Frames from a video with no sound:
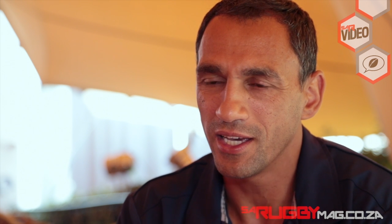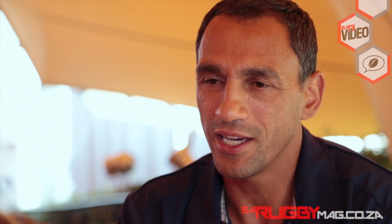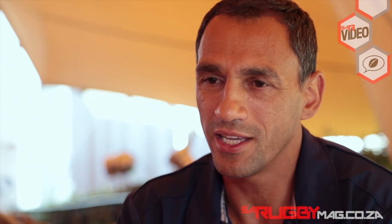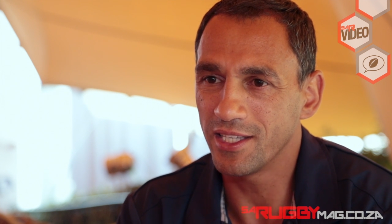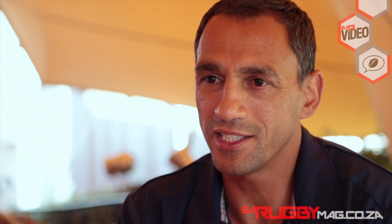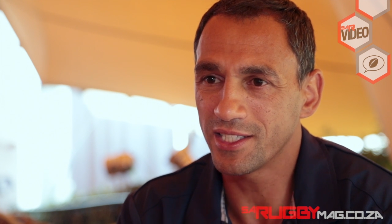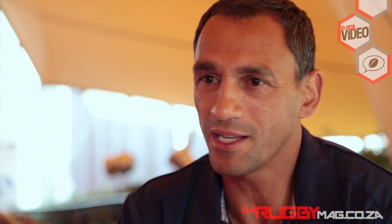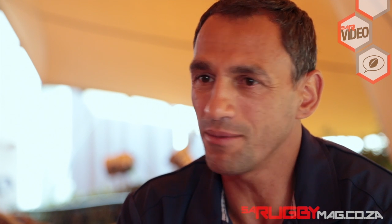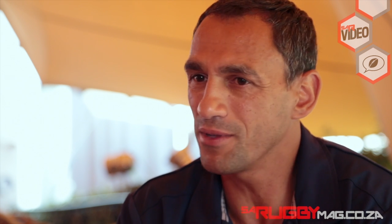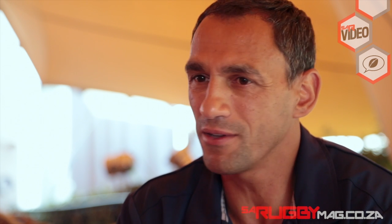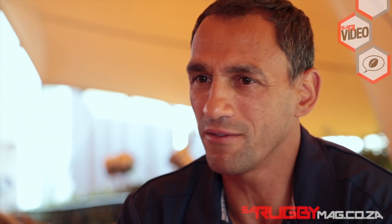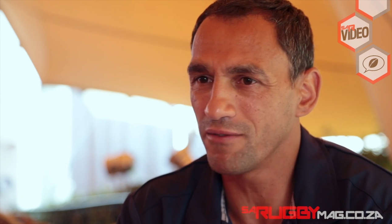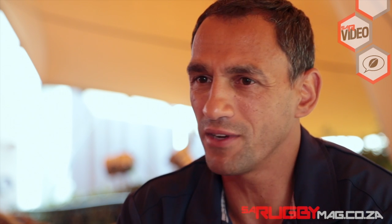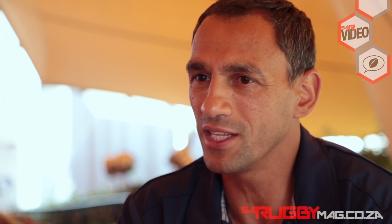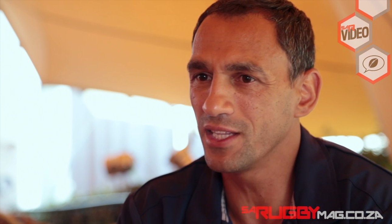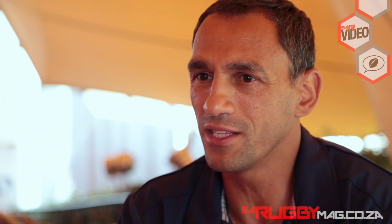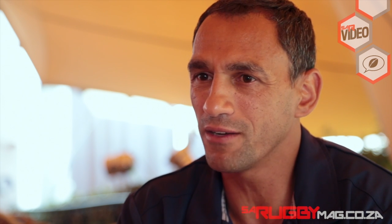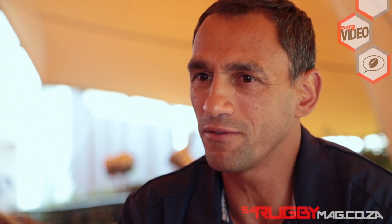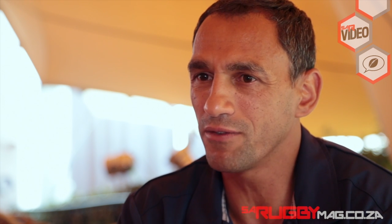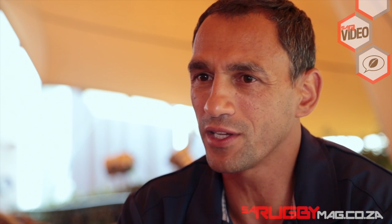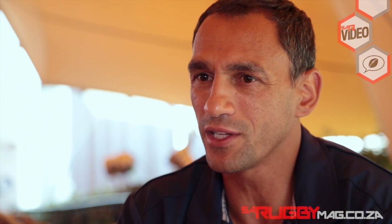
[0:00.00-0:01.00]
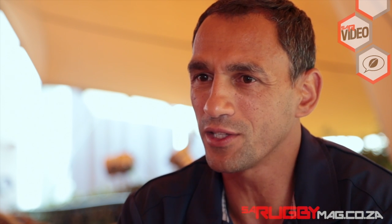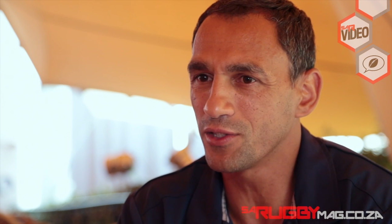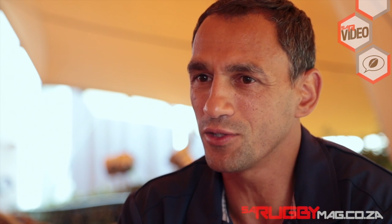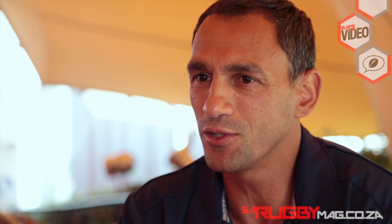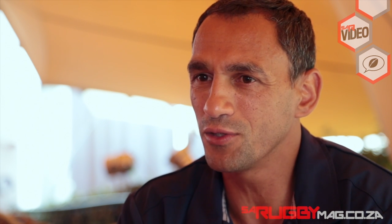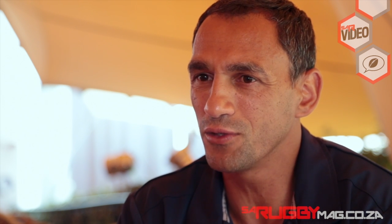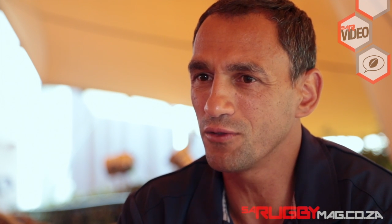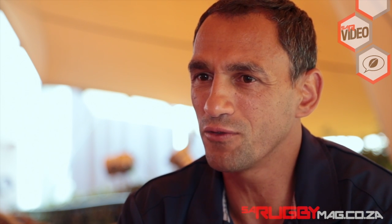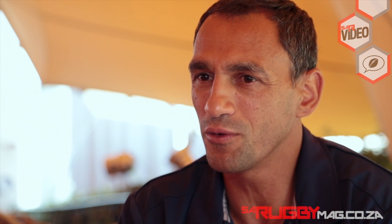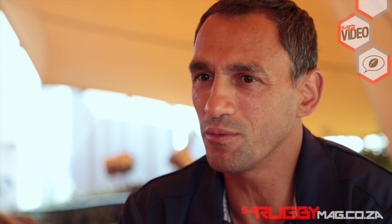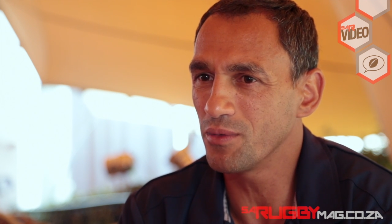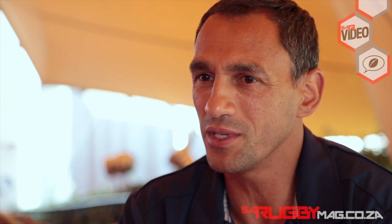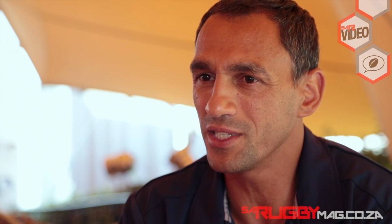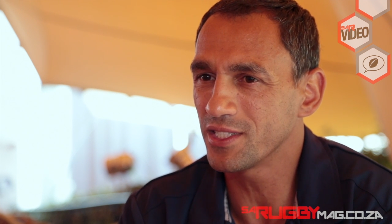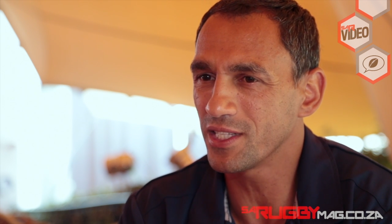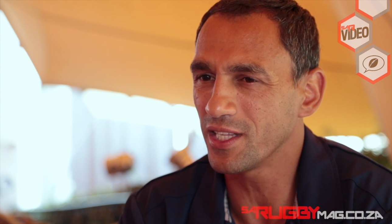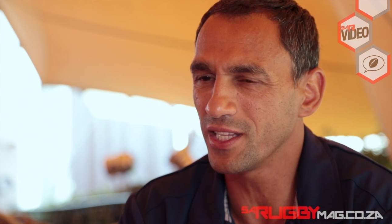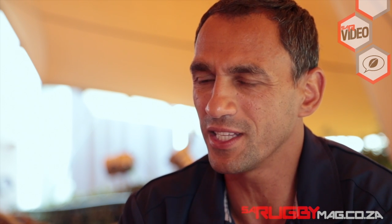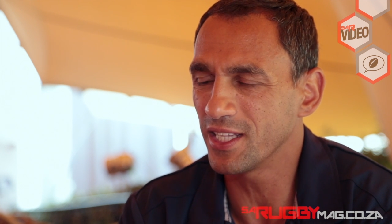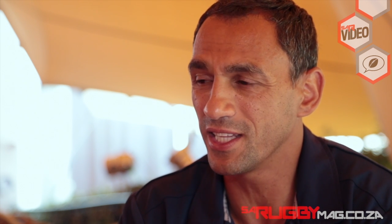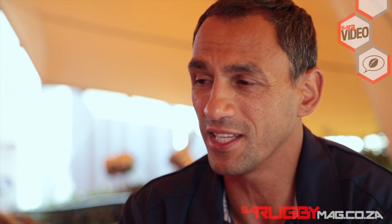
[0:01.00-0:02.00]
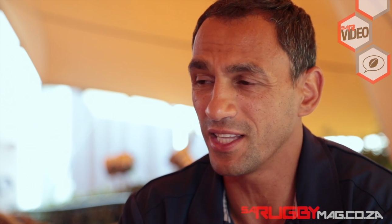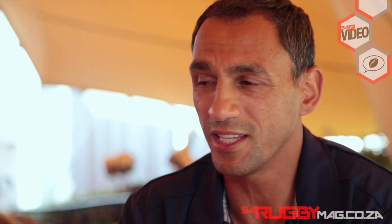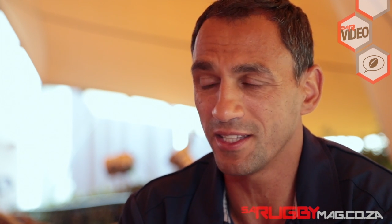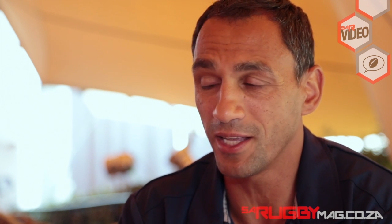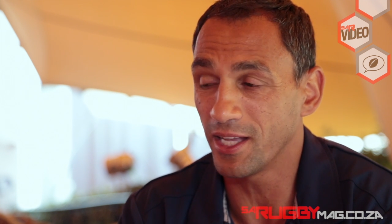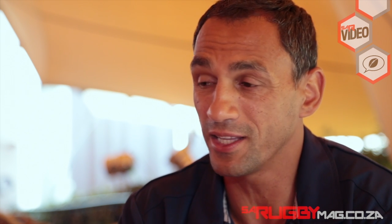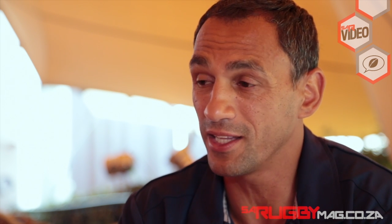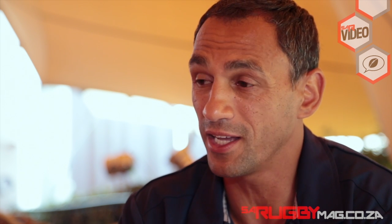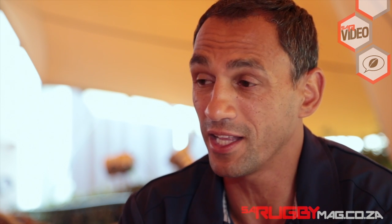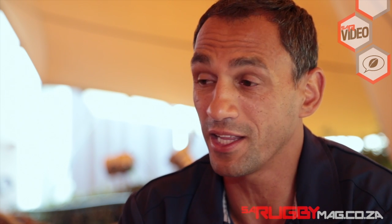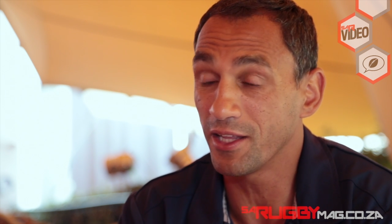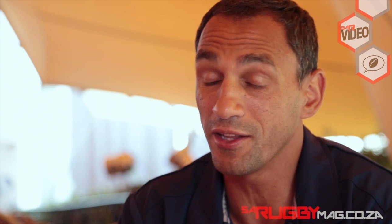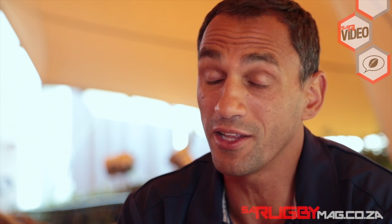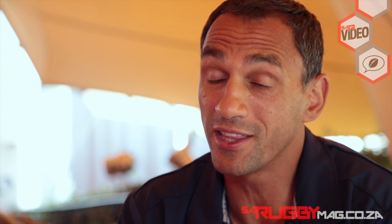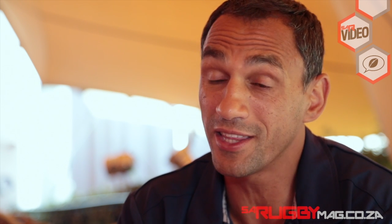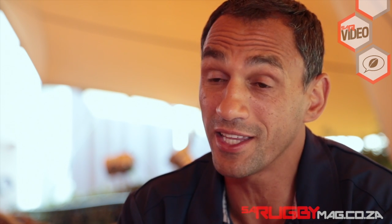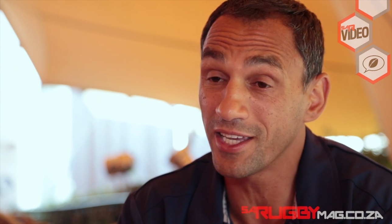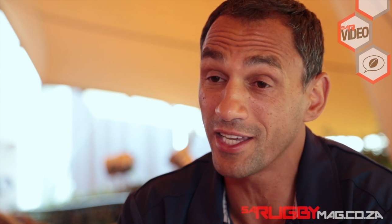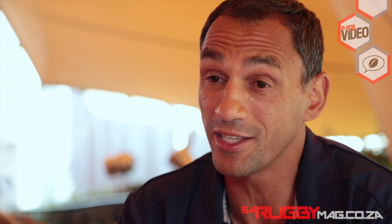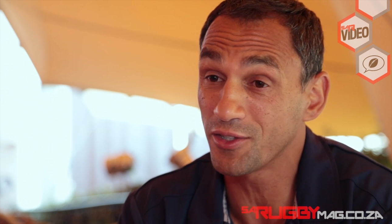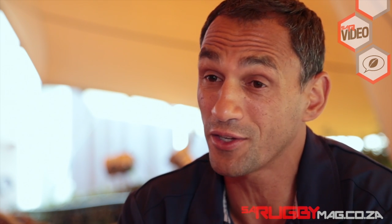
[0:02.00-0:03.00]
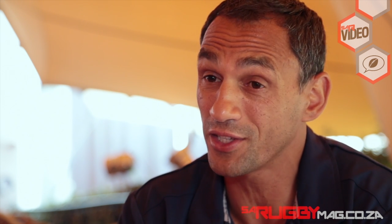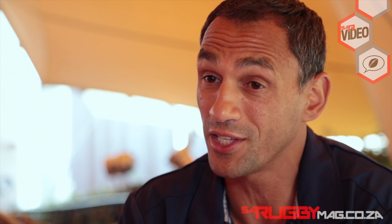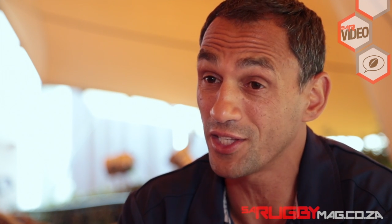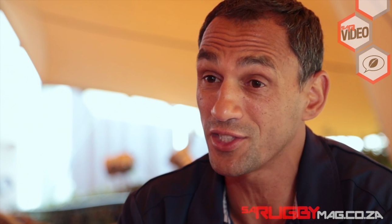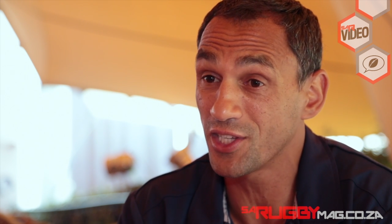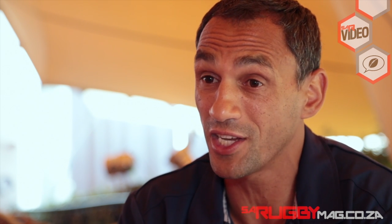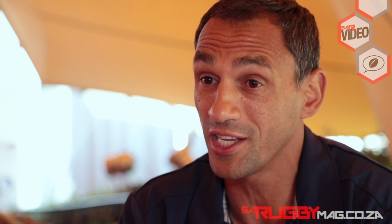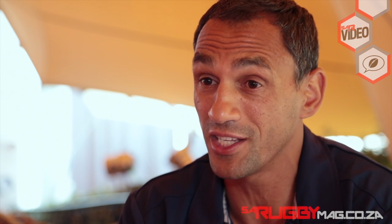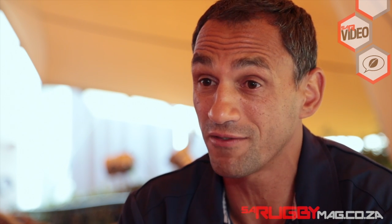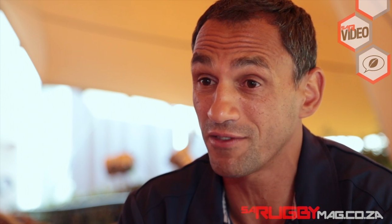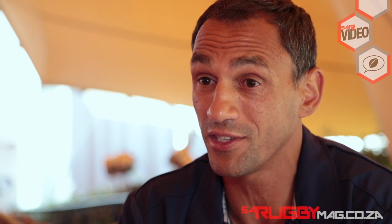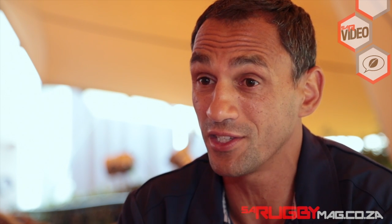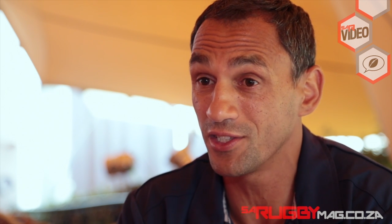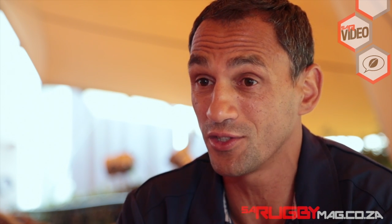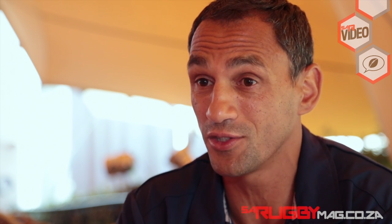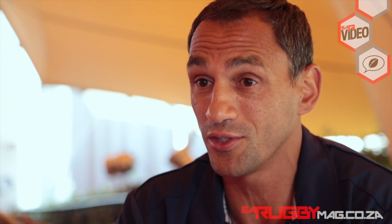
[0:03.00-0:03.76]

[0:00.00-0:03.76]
It is something very difficult to do for me still, and I don't think it's going to change very